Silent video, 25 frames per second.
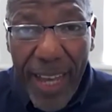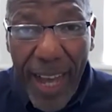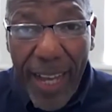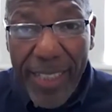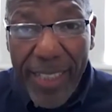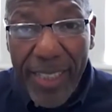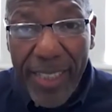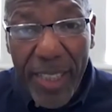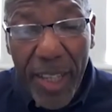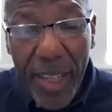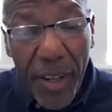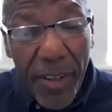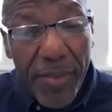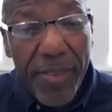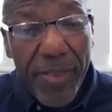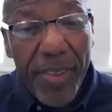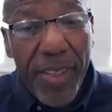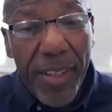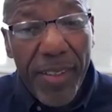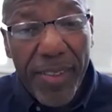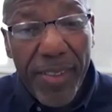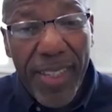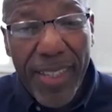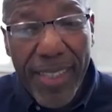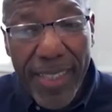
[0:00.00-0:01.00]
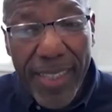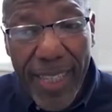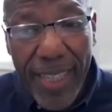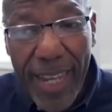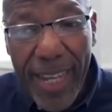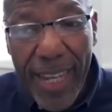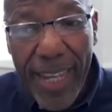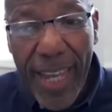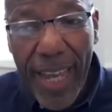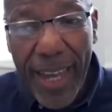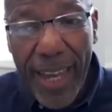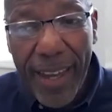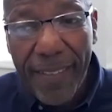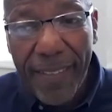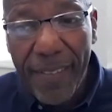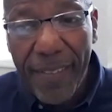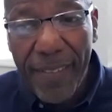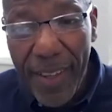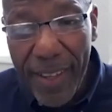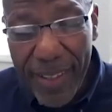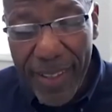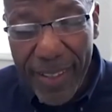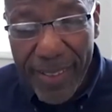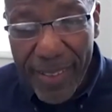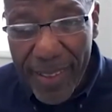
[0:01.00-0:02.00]
I don't know that they
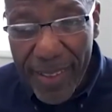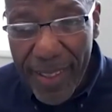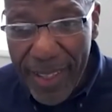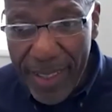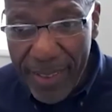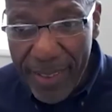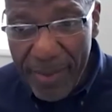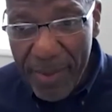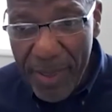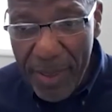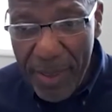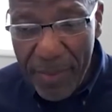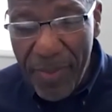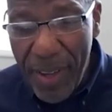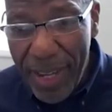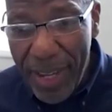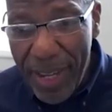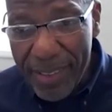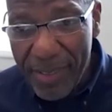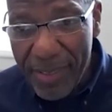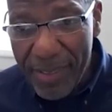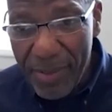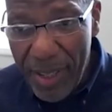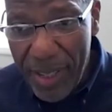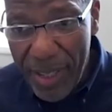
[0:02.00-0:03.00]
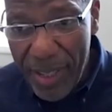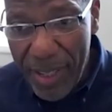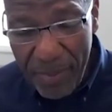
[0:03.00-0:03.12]
have, a, a, in fact,